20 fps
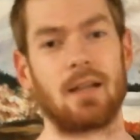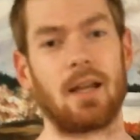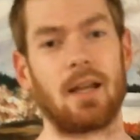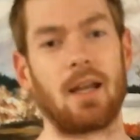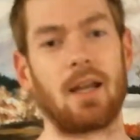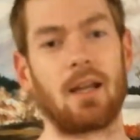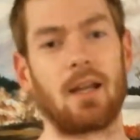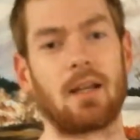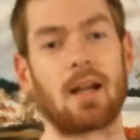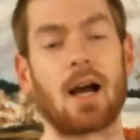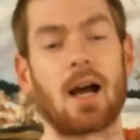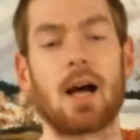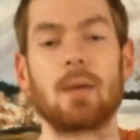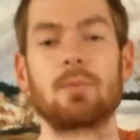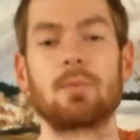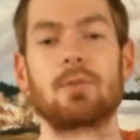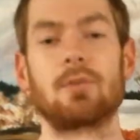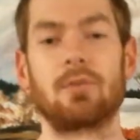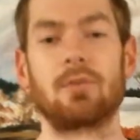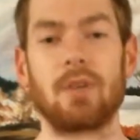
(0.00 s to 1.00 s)
and
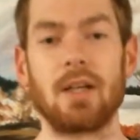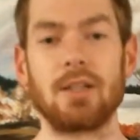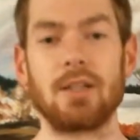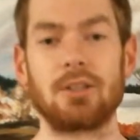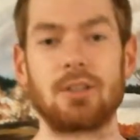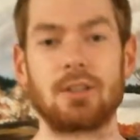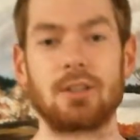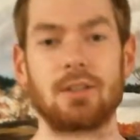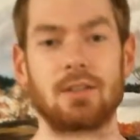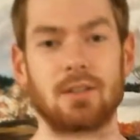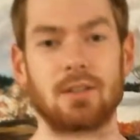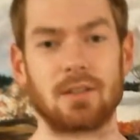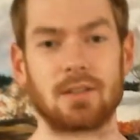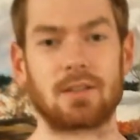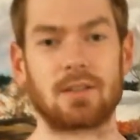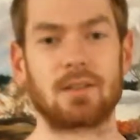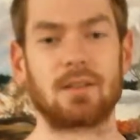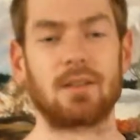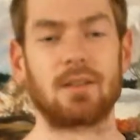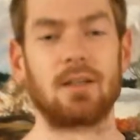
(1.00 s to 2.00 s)

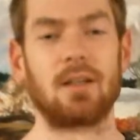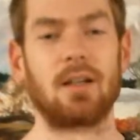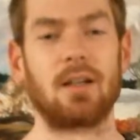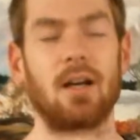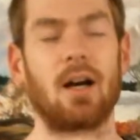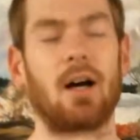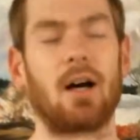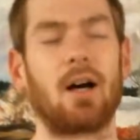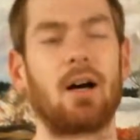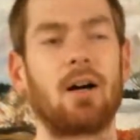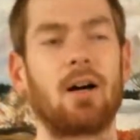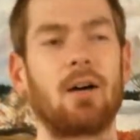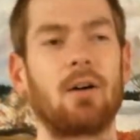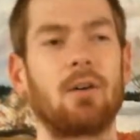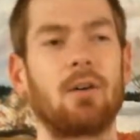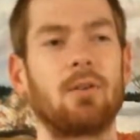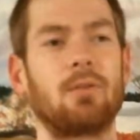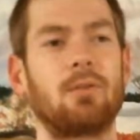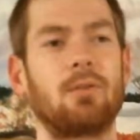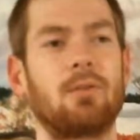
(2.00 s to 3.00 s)
observations
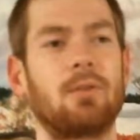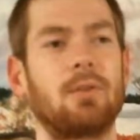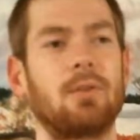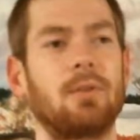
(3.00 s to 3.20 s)
of